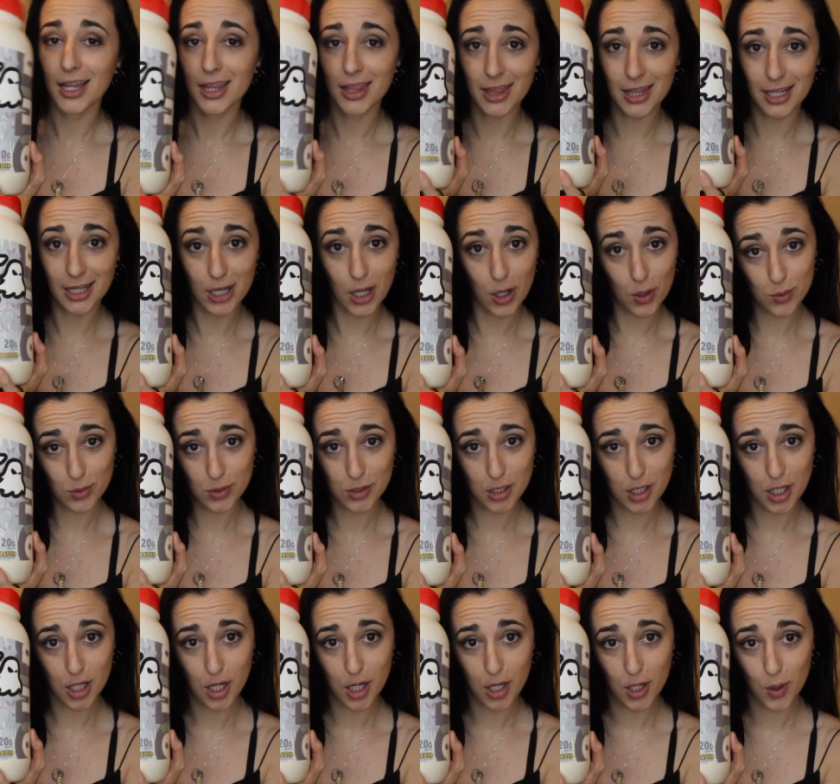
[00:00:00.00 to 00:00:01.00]
the
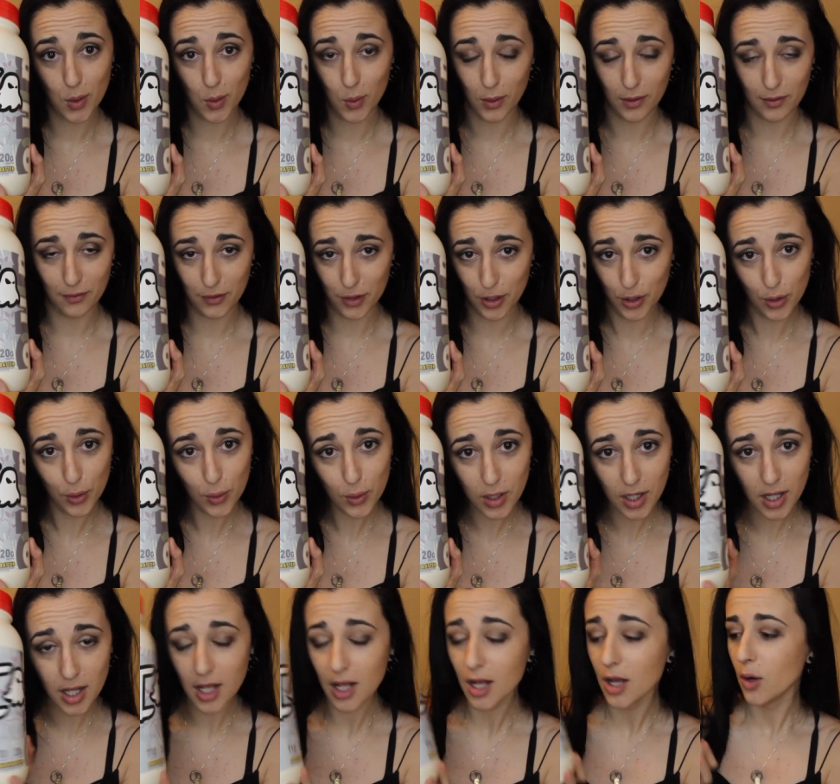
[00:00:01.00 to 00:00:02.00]
Ghost review.
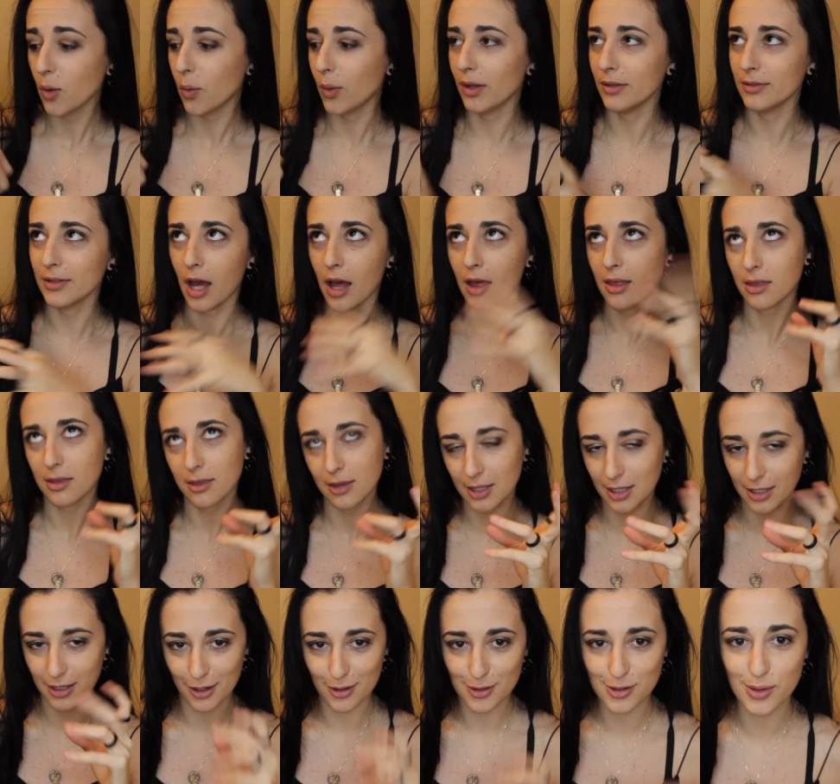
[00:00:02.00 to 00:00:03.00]
Well, not
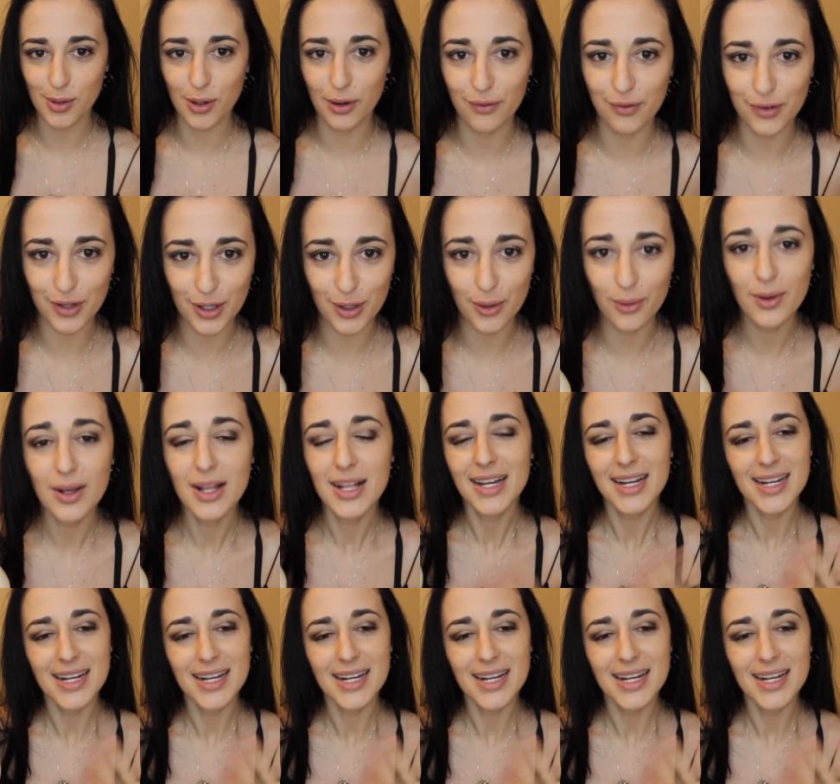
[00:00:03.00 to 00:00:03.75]
the Ghost review,